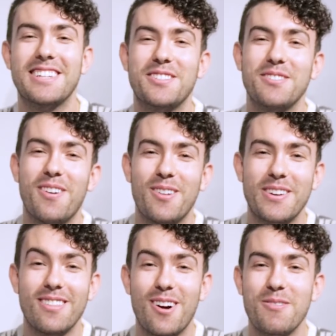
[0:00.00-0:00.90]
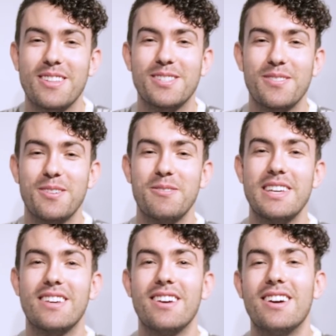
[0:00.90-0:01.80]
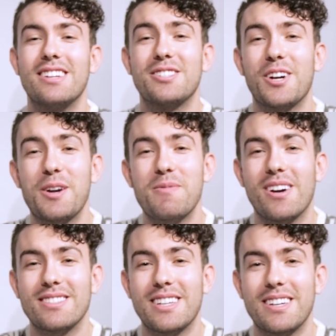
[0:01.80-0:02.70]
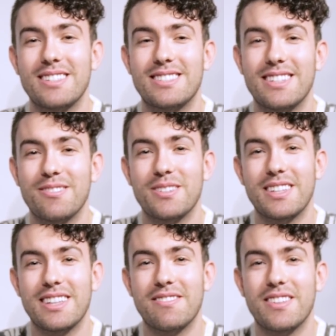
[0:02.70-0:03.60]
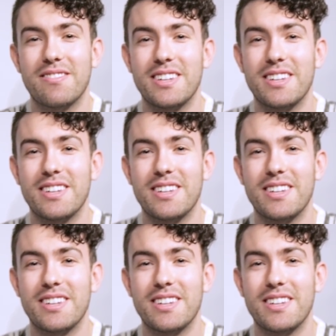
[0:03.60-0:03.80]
Thanks for following along with us for the week. Sorry Beyonce didn't really live the